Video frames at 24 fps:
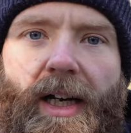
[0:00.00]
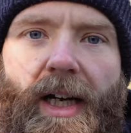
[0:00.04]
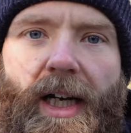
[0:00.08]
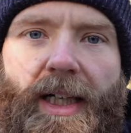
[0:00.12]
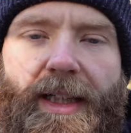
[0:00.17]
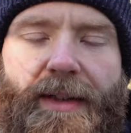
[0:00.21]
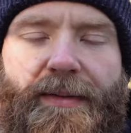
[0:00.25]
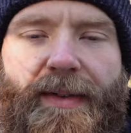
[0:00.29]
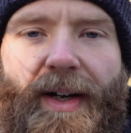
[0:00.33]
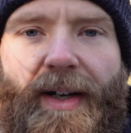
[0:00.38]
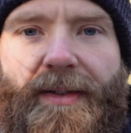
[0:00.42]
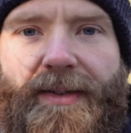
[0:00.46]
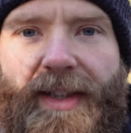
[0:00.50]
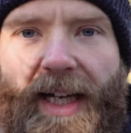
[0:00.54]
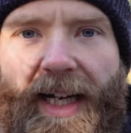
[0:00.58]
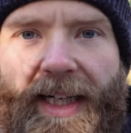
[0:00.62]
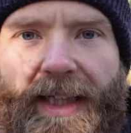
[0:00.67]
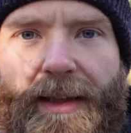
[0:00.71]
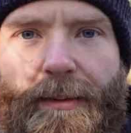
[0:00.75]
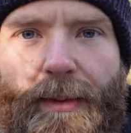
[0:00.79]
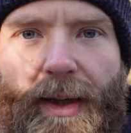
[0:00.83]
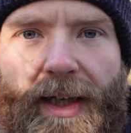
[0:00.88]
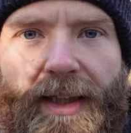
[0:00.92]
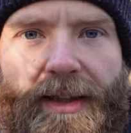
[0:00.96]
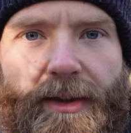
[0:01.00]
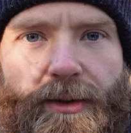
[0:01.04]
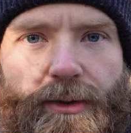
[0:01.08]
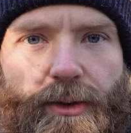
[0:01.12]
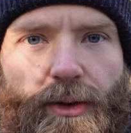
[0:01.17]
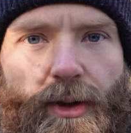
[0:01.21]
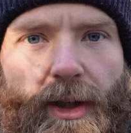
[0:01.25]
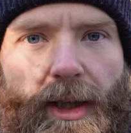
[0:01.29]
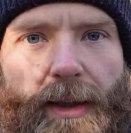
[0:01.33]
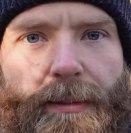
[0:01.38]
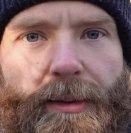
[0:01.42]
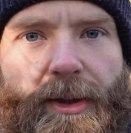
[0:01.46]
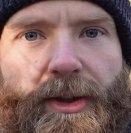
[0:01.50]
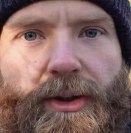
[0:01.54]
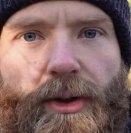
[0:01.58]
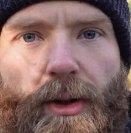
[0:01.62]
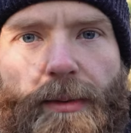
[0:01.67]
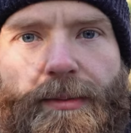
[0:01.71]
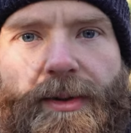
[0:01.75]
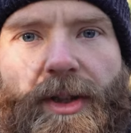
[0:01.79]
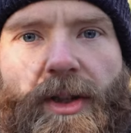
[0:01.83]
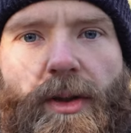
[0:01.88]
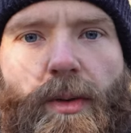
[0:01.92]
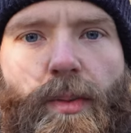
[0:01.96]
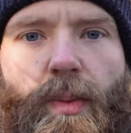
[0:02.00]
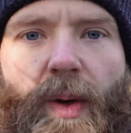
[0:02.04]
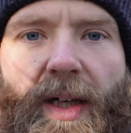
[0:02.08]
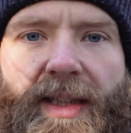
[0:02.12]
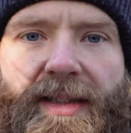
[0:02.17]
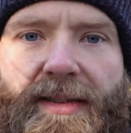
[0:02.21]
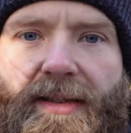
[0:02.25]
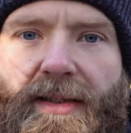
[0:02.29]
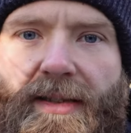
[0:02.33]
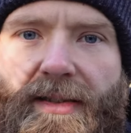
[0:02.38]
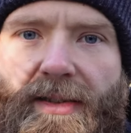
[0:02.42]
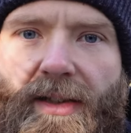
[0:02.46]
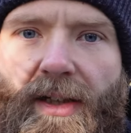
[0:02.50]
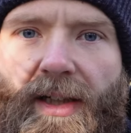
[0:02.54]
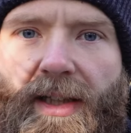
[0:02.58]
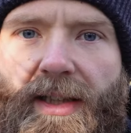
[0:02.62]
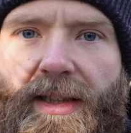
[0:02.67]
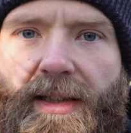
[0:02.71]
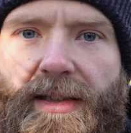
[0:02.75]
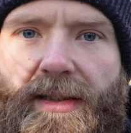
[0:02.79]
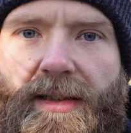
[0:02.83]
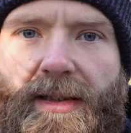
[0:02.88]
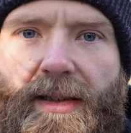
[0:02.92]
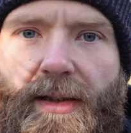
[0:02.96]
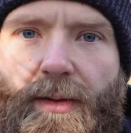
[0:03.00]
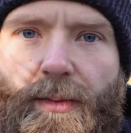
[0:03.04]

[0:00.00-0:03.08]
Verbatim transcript: and he found anywhere the tribe adopted a Western diet,